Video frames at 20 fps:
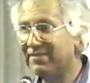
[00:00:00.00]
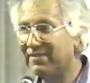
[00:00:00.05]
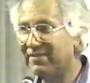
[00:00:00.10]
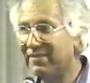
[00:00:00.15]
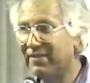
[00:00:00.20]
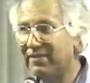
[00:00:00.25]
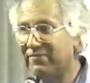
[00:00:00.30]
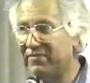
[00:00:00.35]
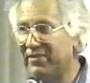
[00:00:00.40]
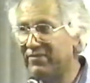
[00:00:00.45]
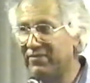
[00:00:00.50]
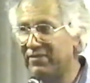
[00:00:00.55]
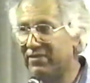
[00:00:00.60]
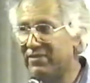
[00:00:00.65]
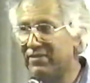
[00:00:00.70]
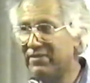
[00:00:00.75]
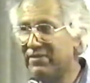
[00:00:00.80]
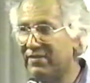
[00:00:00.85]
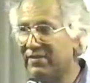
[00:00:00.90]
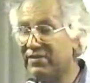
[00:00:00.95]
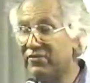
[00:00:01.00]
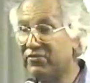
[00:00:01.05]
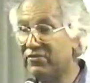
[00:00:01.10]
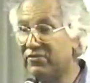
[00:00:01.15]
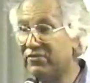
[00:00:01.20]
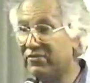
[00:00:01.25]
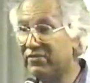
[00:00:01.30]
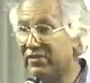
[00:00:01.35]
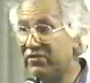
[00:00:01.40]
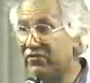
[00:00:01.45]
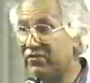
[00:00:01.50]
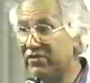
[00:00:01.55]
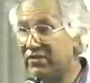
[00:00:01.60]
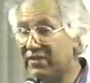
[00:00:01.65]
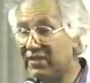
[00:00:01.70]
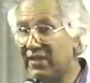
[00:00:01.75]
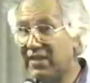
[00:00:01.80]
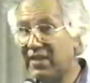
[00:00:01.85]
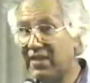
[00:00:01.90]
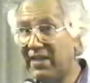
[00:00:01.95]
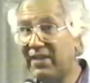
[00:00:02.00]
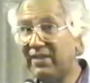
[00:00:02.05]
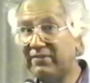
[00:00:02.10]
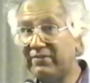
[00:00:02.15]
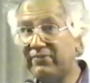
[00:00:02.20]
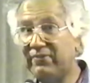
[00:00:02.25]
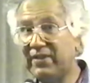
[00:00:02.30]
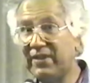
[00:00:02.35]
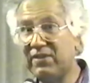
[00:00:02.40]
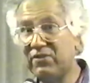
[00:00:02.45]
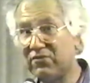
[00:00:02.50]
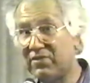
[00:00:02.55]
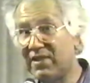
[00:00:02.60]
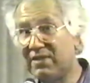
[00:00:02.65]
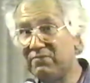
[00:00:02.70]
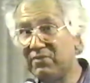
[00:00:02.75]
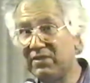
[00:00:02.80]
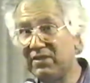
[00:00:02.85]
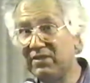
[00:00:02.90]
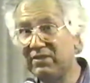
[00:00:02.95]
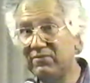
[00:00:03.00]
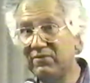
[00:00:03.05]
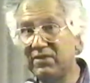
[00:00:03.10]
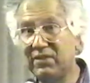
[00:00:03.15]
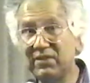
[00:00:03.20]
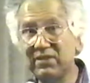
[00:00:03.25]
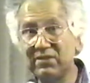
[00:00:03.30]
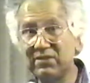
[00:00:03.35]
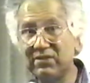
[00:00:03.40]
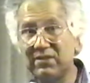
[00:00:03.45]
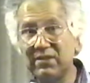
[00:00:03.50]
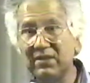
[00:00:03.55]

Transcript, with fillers: I've never heard a true Christian say, I have faith or I believe in this.